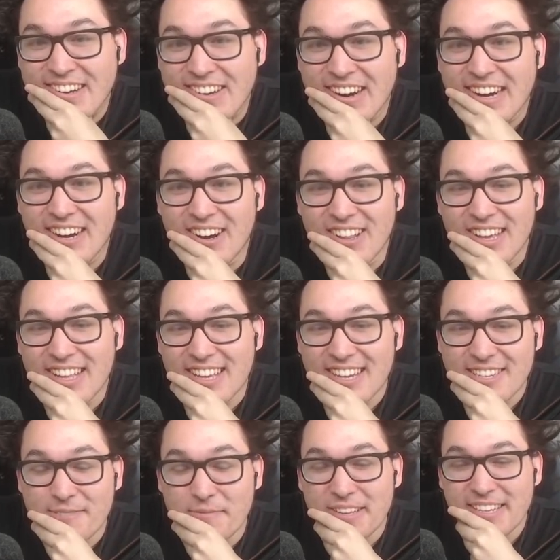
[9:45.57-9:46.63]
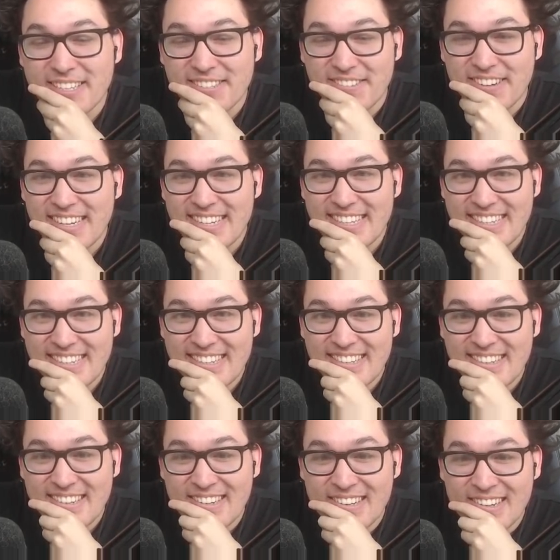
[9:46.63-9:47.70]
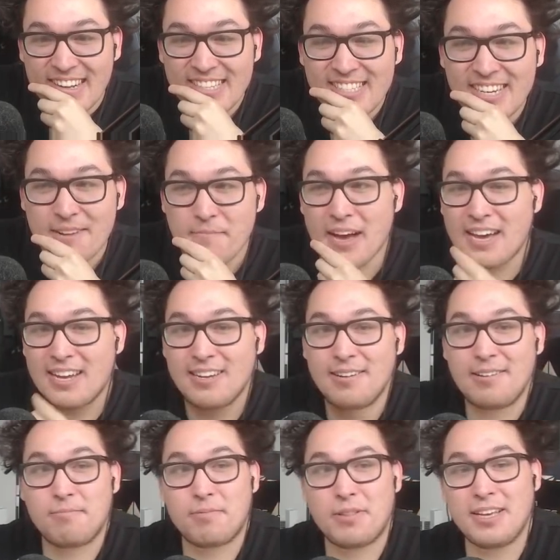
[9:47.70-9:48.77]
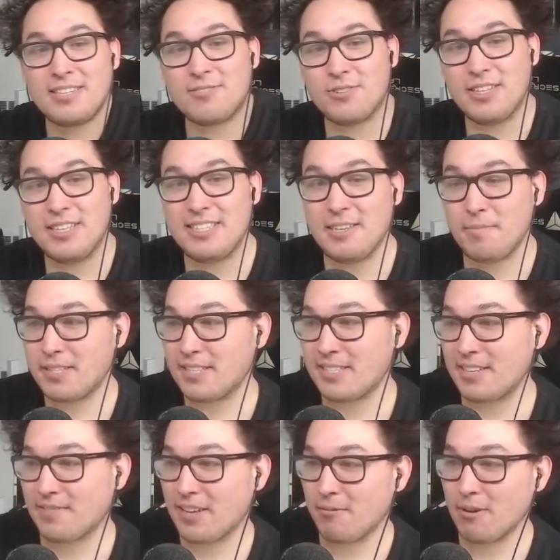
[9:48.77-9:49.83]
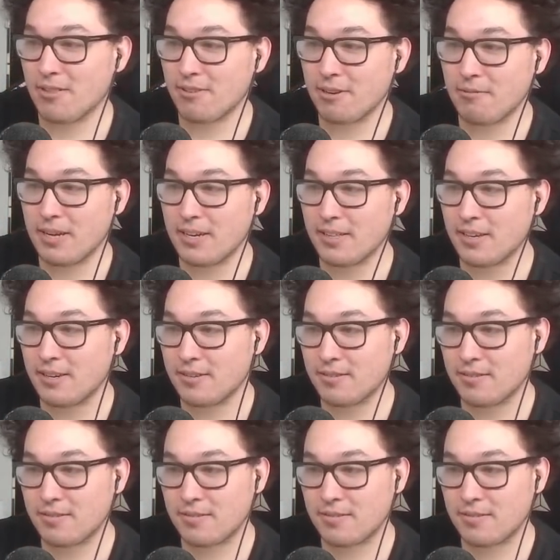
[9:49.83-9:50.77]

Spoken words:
Grant all allies +1. It's not bad. It plays really deep into stuff like Withering Wail though.